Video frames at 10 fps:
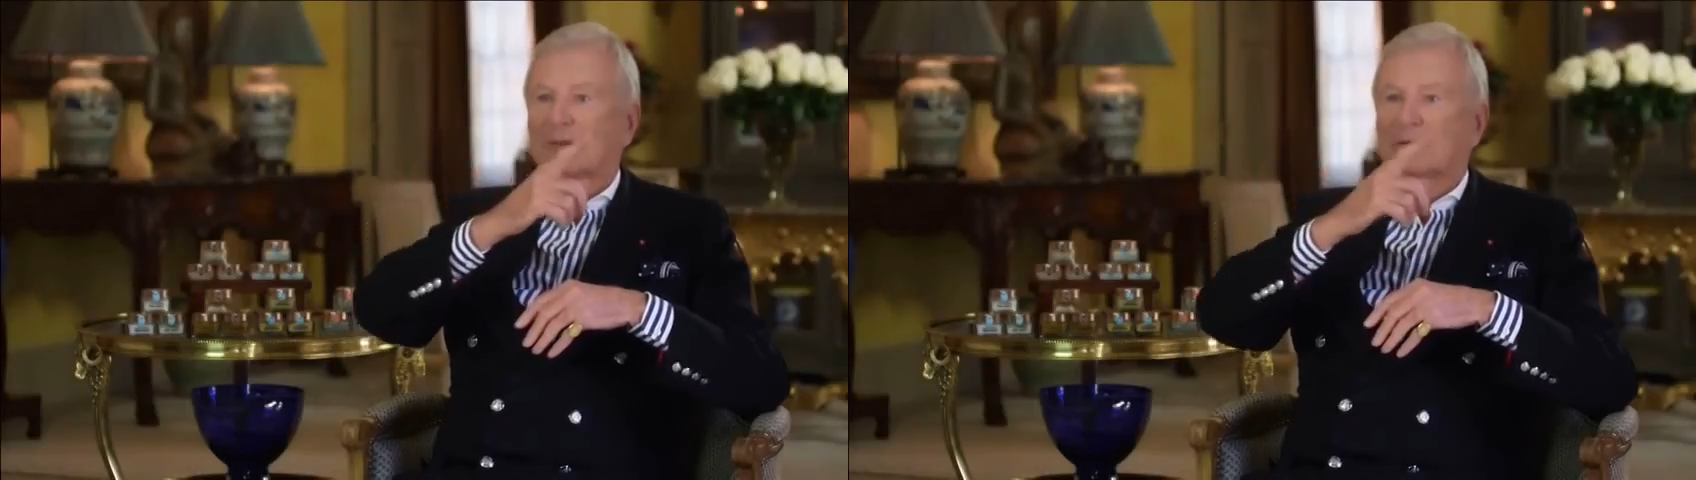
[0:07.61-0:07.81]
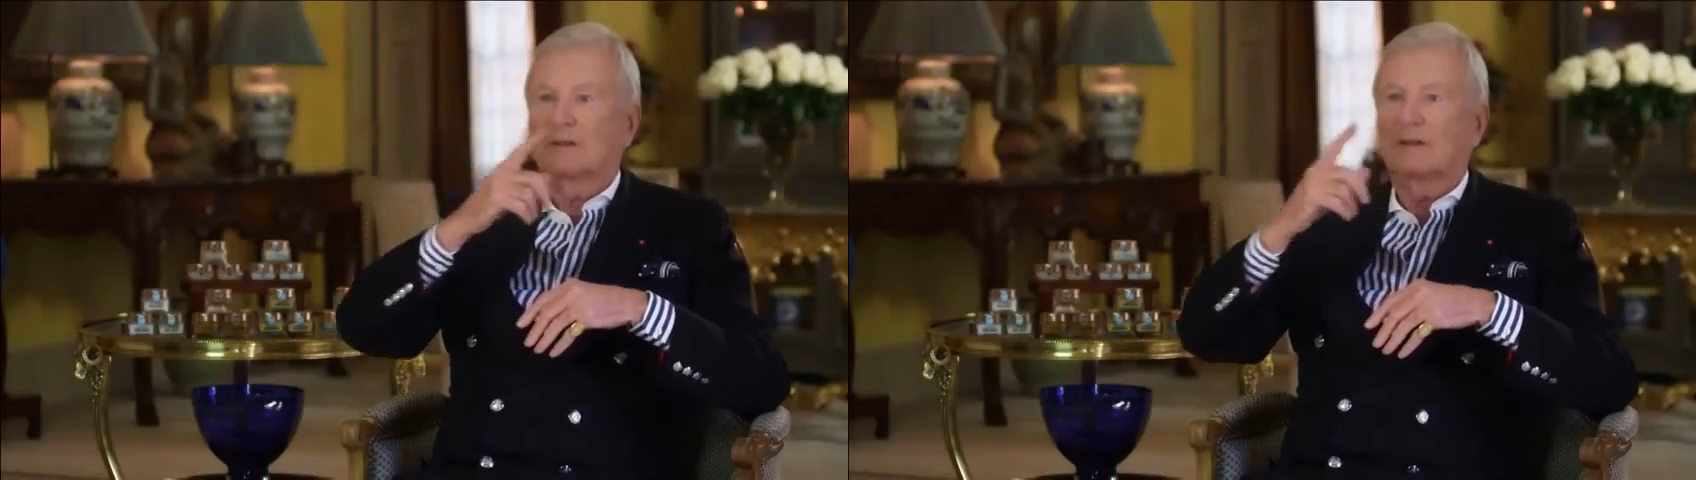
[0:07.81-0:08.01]

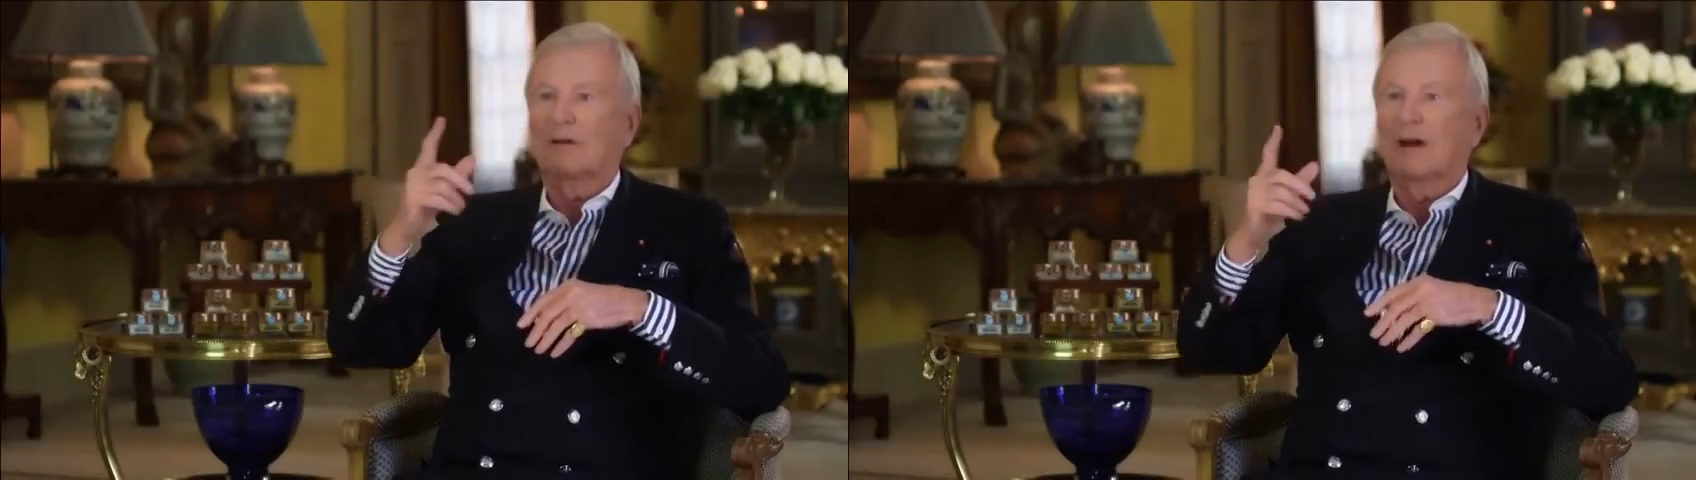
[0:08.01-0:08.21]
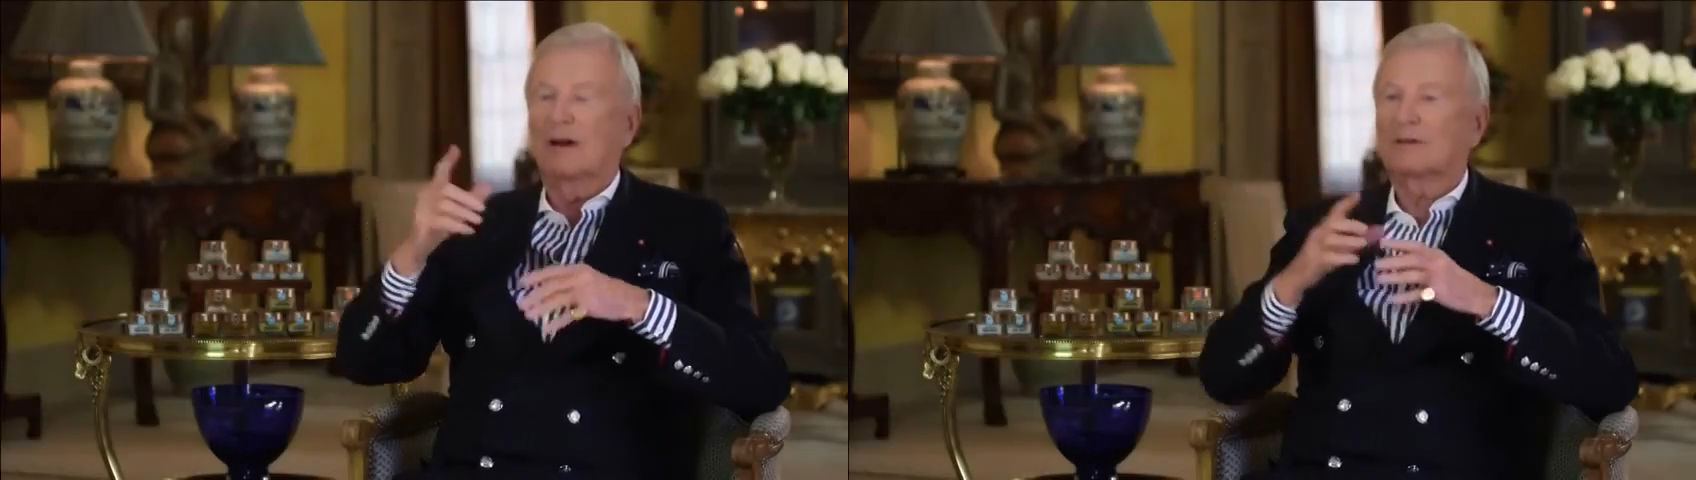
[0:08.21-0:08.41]
There was no
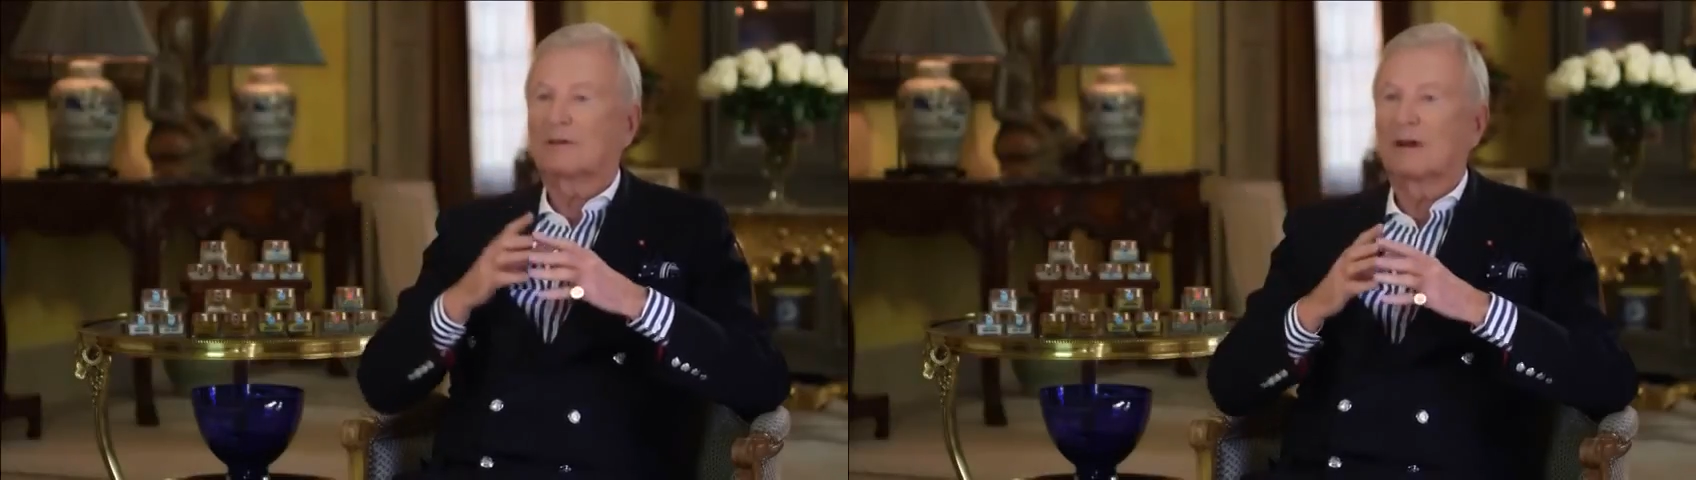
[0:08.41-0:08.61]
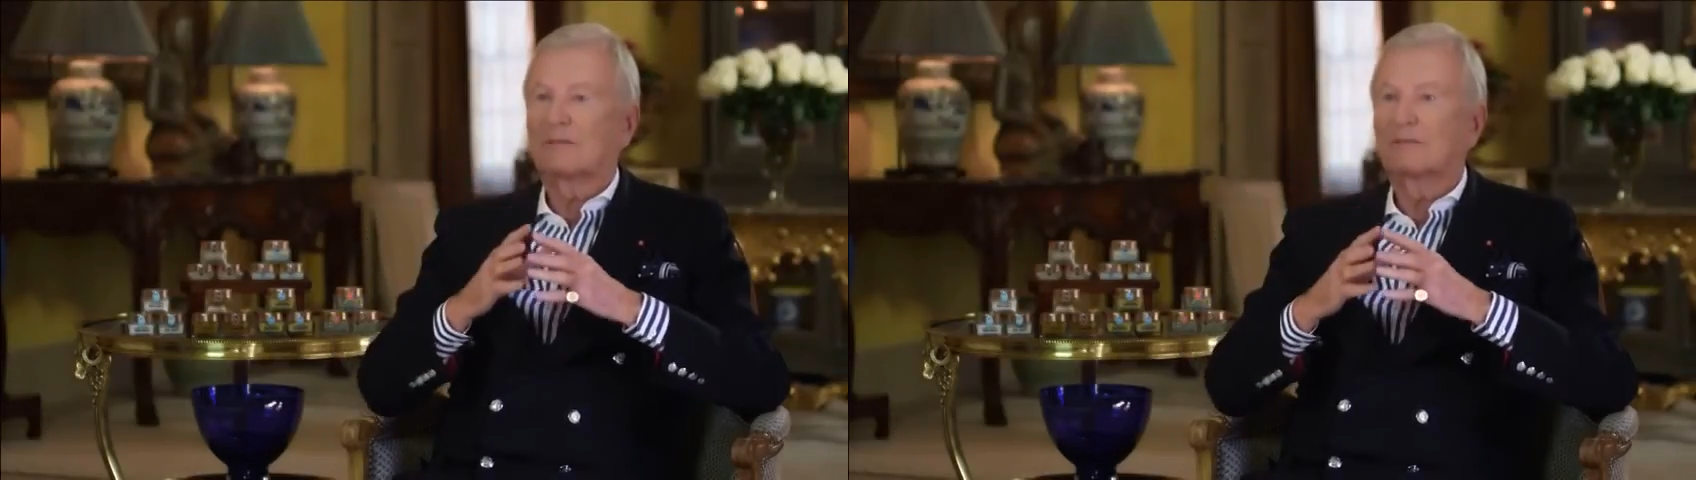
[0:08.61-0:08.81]

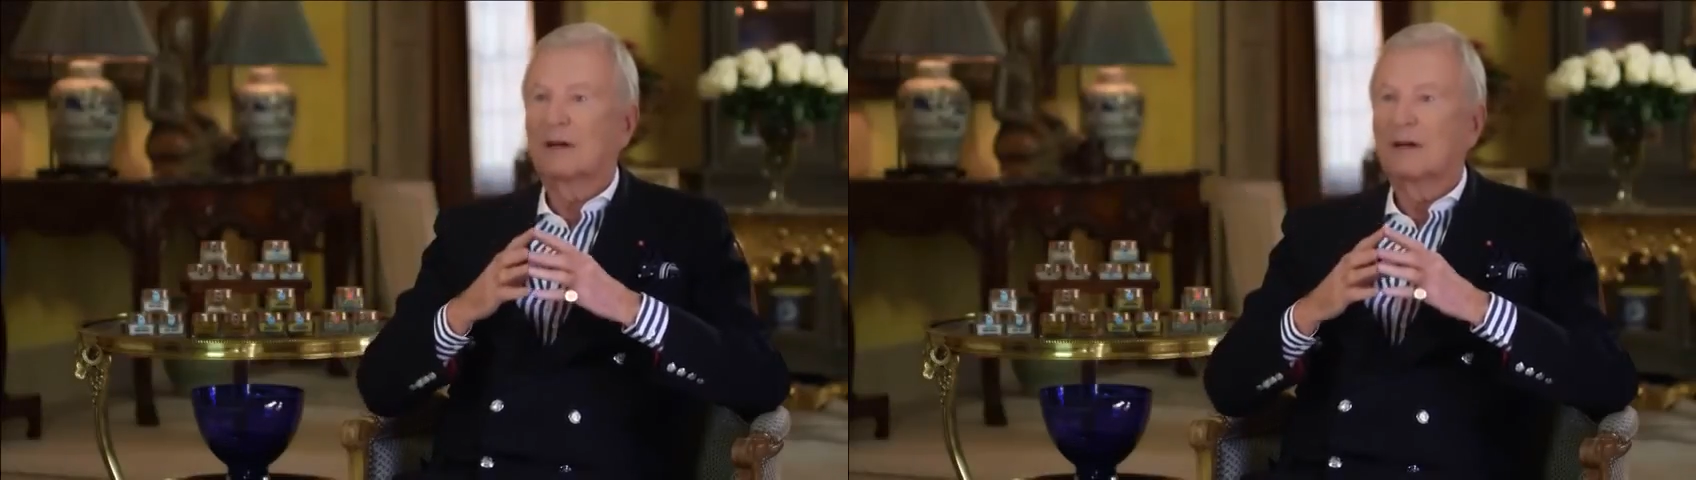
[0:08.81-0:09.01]
airstrip.